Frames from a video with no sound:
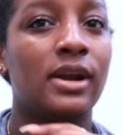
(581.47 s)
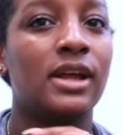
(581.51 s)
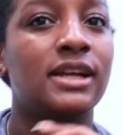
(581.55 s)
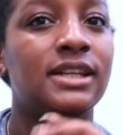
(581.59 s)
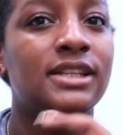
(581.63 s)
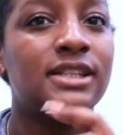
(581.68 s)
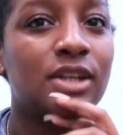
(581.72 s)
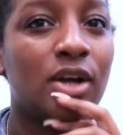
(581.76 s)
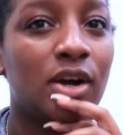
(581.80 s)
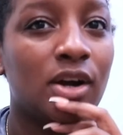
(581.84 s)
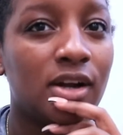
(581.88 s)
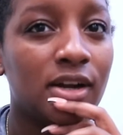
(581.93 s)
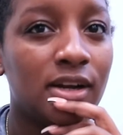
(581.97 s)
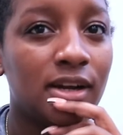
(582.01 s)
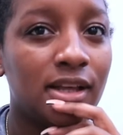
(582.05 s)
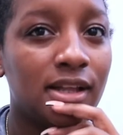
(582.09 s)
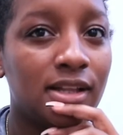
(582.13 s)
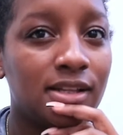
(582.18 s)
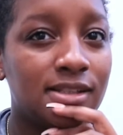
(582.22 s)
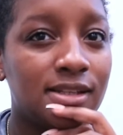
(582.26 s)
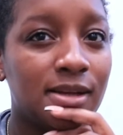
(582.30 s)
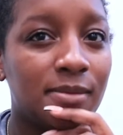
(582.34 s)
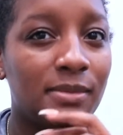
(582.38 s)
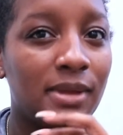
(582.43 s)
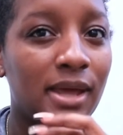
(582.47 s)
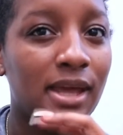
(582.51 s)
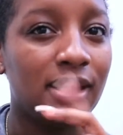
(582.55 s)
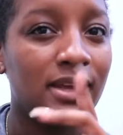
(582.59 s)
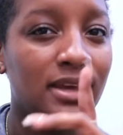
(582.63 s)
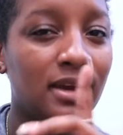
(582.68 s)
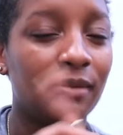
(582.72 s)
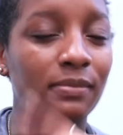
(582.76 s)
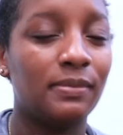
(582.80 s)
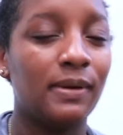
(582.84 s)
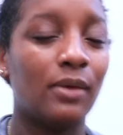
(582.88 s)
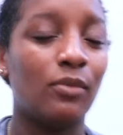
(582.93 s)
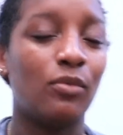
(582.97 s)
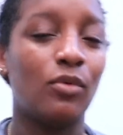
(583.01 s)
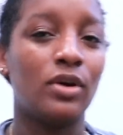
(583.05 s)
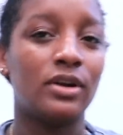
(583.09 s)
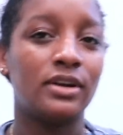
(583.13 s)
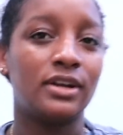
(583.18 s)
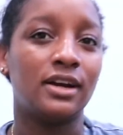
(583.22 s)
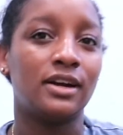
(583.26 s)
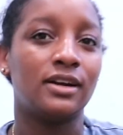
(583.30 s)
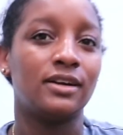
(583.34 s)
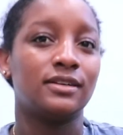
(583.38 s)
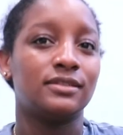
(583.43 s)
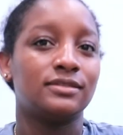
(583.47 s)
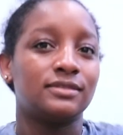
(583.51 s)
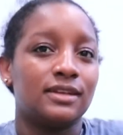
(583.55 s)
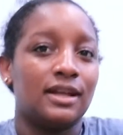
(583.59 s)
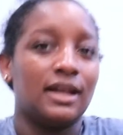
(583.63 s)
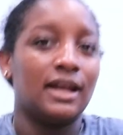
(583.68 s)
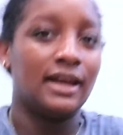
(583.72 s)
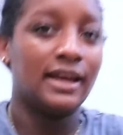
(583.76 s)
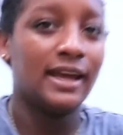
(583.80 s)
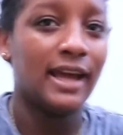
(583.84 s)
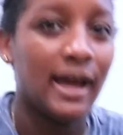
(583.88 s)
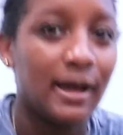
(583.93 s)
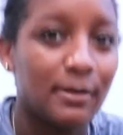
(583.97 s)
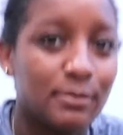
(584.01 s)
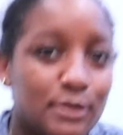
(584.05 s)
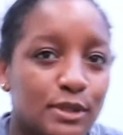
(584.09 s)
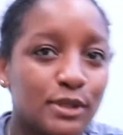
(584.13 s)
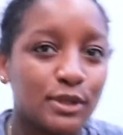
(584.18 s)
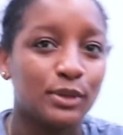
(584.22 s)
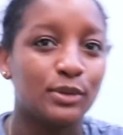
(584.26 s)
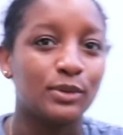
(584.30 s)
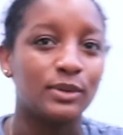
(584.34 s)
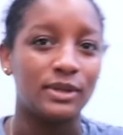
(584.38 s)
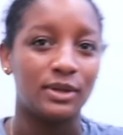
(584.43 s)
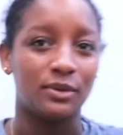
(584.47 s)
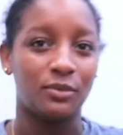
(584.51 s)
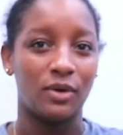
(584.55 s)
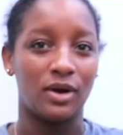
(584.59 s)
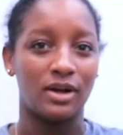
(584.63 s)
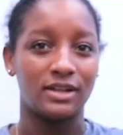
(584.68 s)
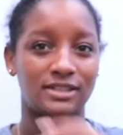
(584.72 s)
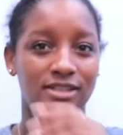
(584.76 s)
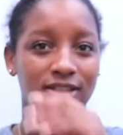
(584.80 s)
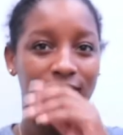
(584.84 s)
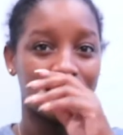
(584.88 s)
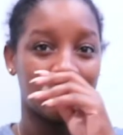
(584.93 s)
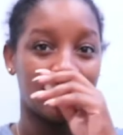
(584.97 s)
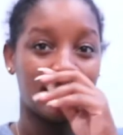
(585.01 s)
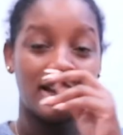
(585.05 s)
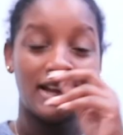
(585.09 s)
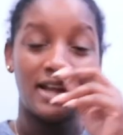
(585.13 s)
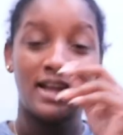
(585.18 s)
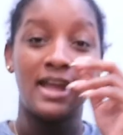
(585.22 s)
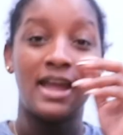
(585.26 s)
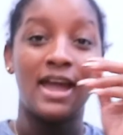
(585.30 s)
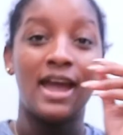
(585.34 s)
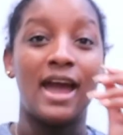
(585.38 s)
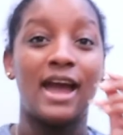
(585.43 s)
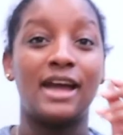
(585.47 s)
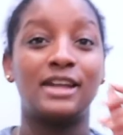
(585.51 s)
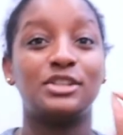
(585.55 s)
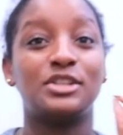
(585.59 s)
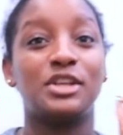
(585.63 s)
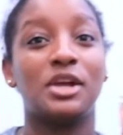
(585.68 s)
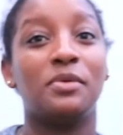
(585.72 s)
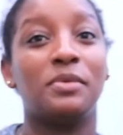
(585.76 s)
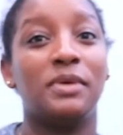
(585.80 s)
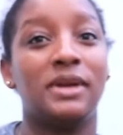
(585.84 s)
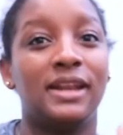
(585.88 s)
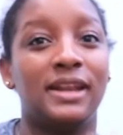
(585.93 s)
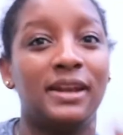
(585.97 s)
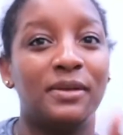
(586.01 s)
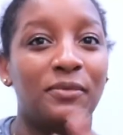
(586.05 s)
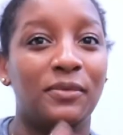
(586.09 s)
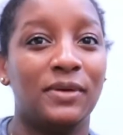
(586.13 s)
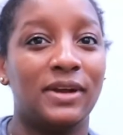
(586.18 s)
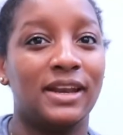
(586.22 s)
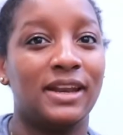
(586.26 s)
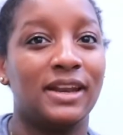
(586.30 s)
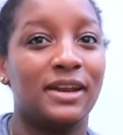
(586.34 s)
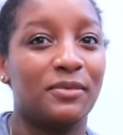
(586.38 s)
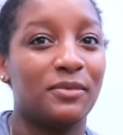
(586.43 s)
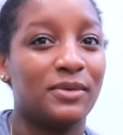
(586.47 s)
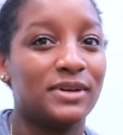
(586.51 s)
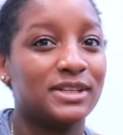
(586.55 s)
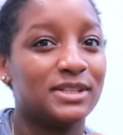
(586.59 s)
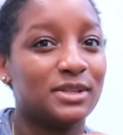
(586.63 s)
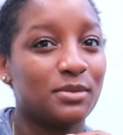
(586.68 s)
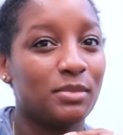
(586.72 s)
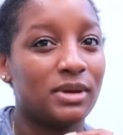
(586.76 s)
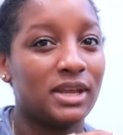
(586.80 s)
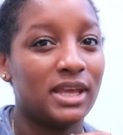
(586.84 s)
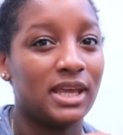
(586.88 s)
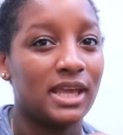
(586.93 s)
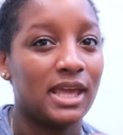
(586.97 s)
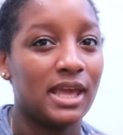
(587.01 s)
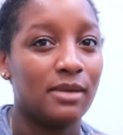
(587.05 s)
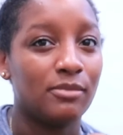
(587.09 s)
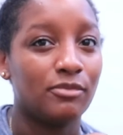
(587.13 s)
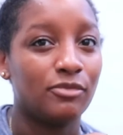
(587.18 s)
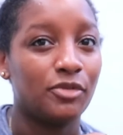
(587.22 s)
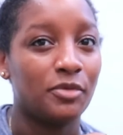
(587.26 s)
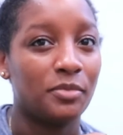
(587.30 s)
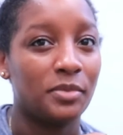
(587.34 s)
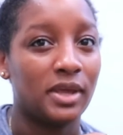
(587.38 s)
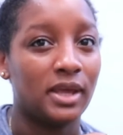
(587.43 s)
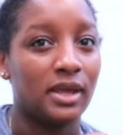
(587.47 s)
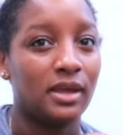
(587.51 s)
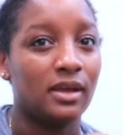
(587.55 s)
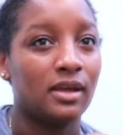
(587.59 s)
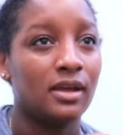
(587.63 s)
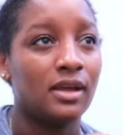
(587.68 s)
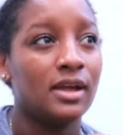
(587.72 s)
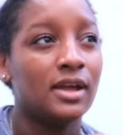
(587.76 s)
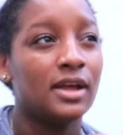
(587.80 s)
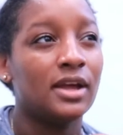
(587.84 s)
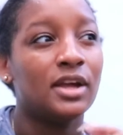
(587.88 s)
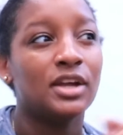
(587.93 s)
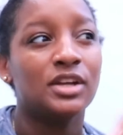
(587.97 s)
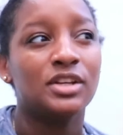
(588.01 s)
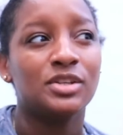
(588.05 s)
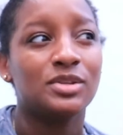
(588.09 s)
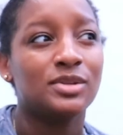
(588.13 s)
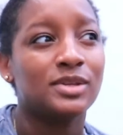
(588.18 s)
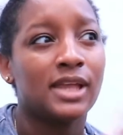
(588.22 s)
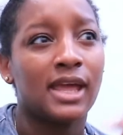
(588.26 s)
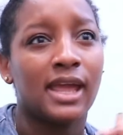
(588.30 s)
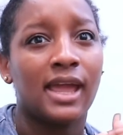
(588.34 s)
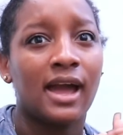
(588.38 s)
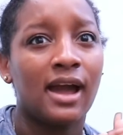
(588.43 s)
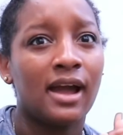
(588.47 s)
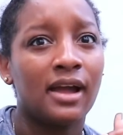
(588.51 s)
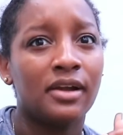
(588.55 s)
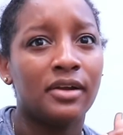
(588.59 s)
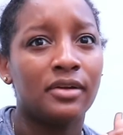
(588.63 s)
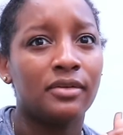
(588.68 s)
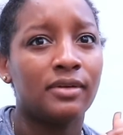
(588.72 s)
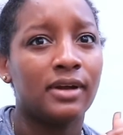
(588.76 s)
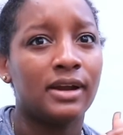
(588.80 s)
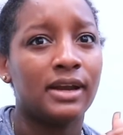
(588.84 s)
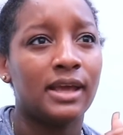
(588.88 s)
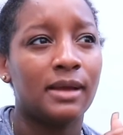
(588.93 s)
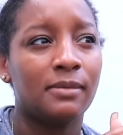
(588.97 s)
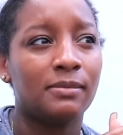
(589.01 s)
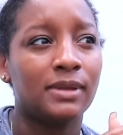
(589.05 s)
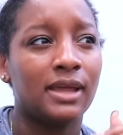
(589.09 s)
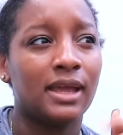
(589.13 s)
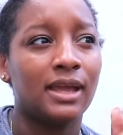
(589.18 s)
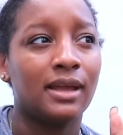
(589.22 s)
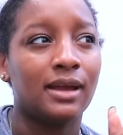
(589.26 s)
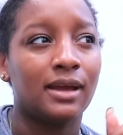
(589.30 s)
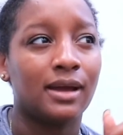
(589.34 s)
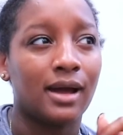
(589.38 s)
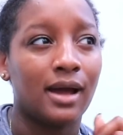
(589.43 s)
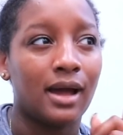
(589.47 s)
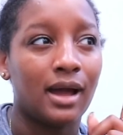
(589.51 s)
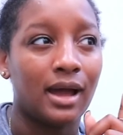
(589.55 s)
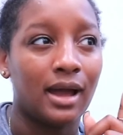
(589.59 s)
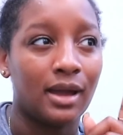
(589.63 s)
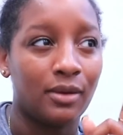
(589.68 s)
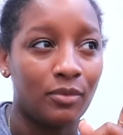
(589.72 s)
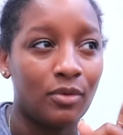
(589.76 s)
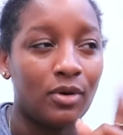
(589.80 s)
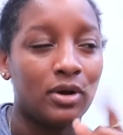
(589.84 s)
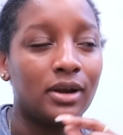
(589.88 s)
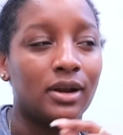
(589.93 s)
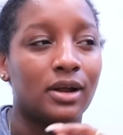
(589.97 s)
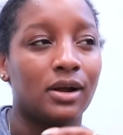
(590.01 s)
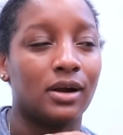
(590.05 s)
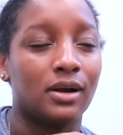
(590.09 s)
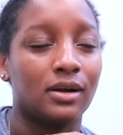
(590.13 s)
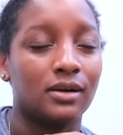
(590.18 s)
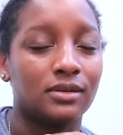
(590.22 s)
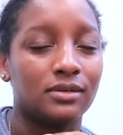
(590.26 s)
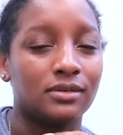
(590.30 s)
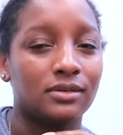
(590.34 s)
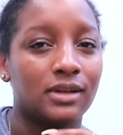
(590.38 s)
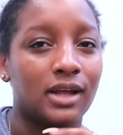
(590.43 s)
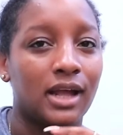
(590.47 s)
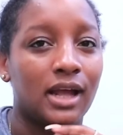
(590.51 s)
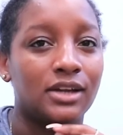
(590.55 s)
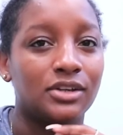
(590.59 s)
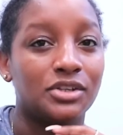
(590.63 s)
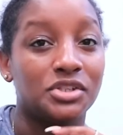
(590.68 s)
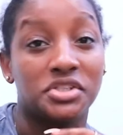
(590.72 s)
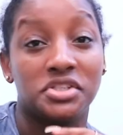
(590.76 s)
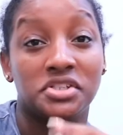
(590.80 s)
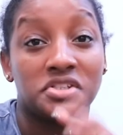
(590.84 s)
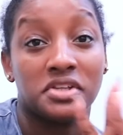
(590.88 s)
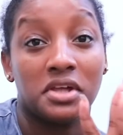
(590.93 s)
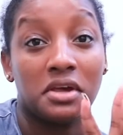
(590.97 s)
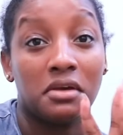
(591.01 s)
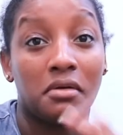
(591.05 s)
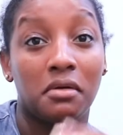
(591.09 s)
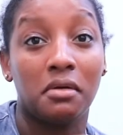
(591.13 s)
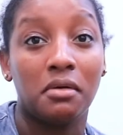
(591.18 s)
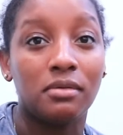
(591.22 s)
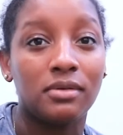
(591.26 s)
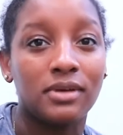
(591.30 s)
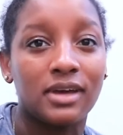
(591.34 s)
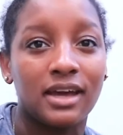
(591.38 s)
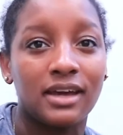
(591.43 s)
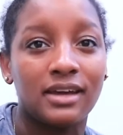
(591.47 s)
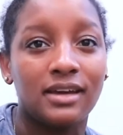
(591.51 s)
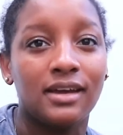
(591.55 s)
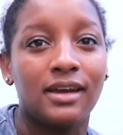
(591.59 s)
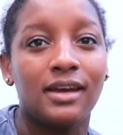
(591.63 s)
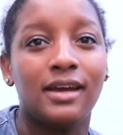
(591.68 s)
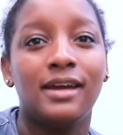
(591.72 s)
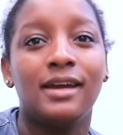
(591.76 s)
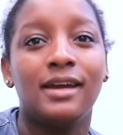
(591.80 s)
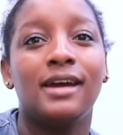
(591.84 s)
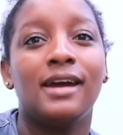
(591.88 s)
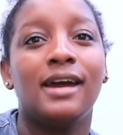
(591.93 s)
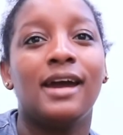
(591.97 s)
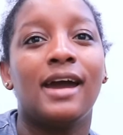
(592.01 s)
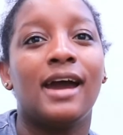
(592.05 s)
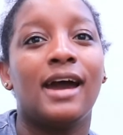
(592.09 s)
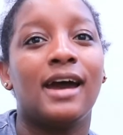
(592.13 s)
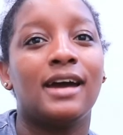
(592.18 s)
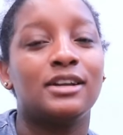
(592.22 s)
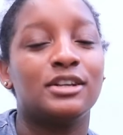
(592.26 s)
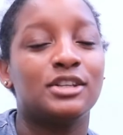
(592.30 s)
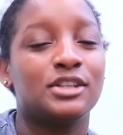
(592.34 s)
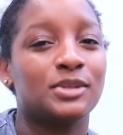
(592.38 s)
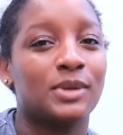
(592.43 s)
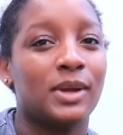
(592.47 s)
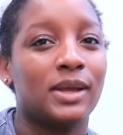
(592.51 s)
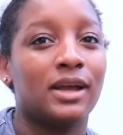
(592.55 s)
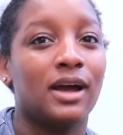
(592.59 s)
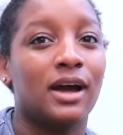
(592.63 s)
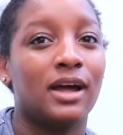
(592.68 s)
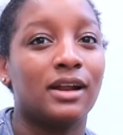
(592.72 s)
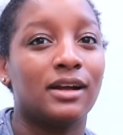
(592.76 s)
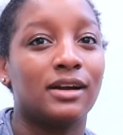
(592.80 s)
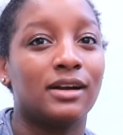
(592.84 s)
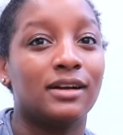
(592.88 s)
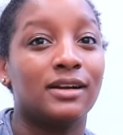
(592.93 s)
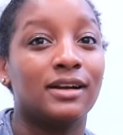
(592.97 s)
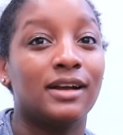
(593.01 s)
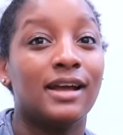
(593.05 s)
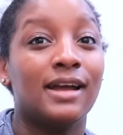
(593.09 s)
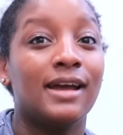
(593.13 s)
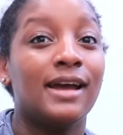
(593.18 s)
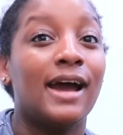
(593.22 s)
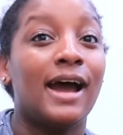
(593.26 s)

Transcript: I saw her nails I'm like yep I want her I absolutely want her and so I waited and waited and when somebody came for me she's like hi are you ready I'm like I want her and she's like oh, okay and so I got her.